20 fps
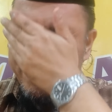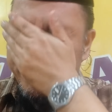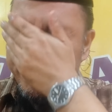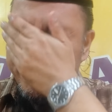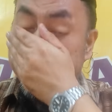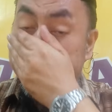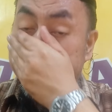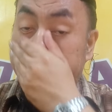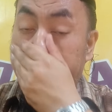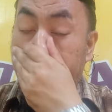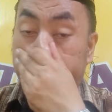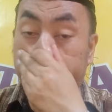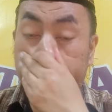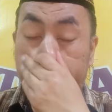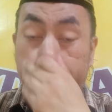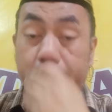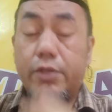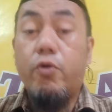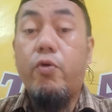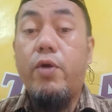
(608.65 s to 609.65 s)
let's
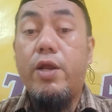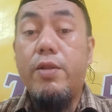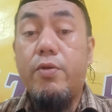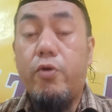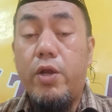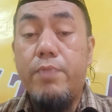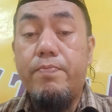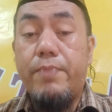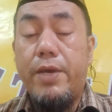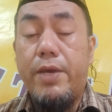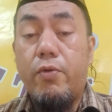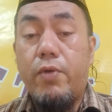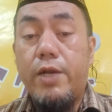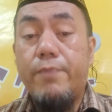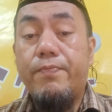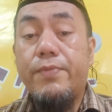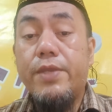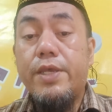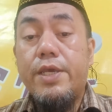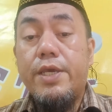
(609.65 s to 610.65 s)
tackle it one by one.
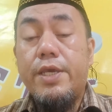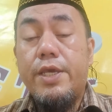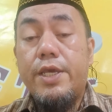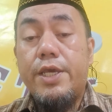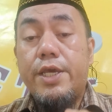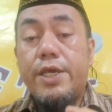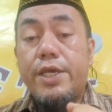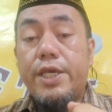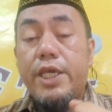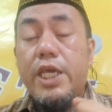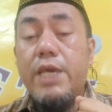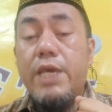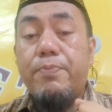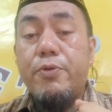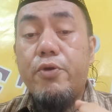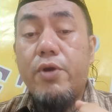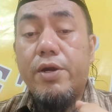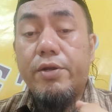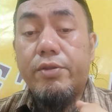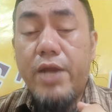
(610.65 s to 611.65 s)
If
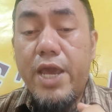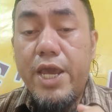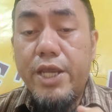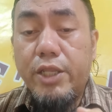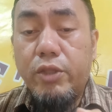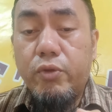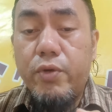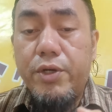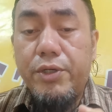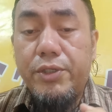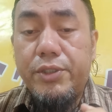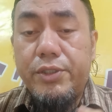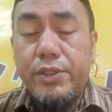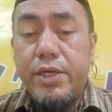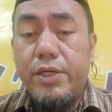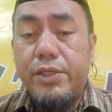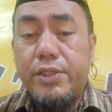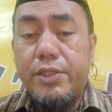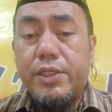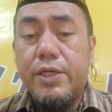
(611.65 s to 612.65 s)
you are trying to
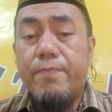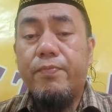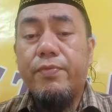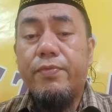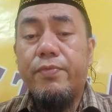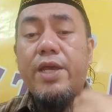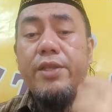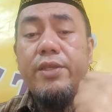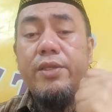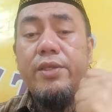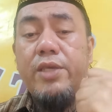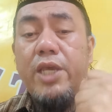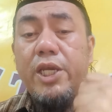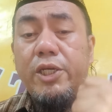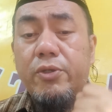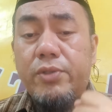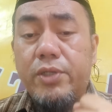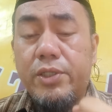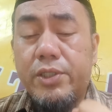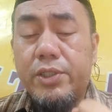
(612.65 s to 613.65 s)
insist that
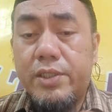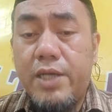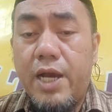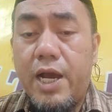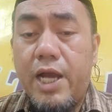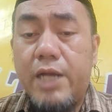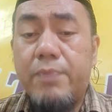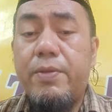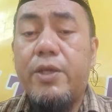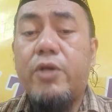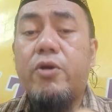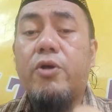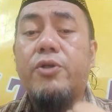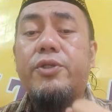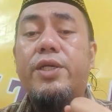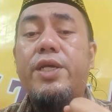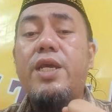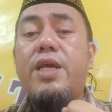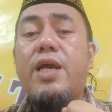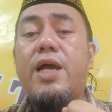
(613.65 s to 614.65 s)
Jesus is God
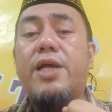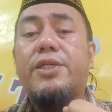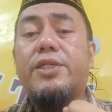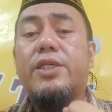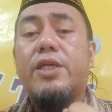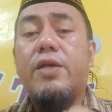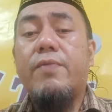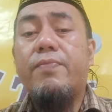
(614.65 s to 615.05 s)
because he was